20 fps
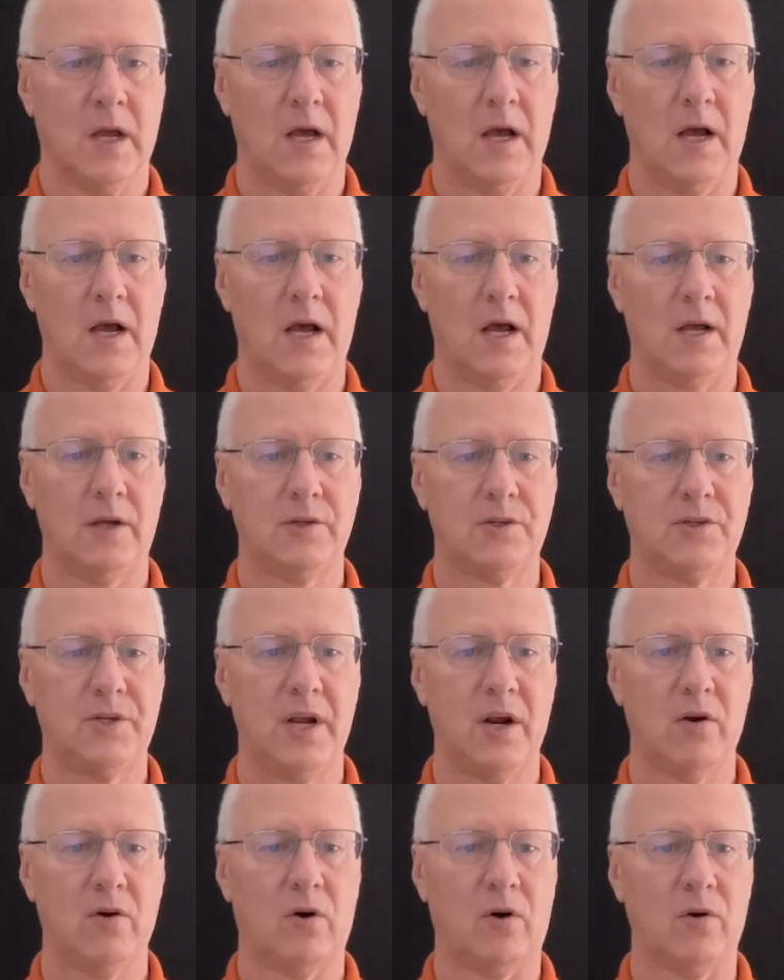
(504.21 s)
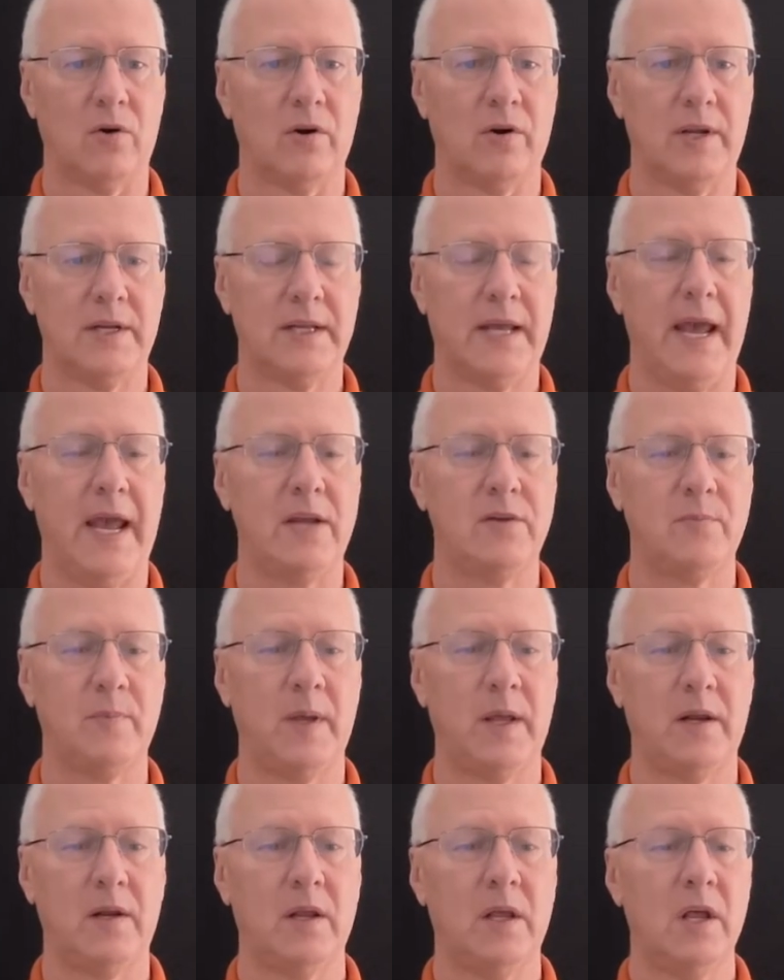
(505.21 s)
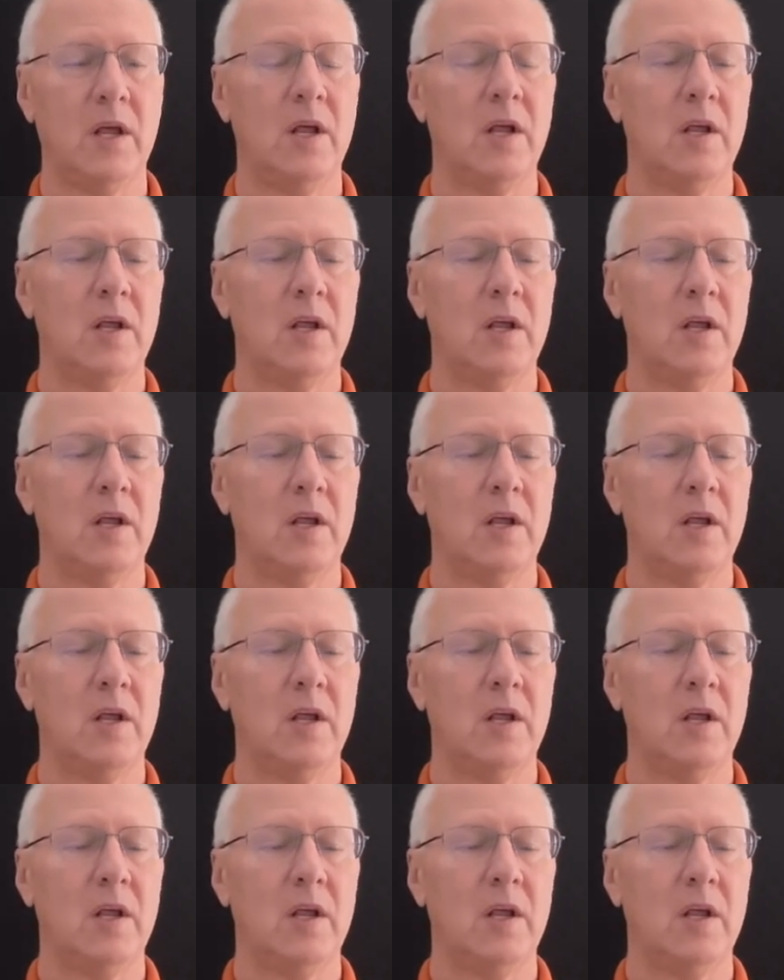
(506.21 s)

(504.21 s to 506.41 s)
Uh, shareholder engagement.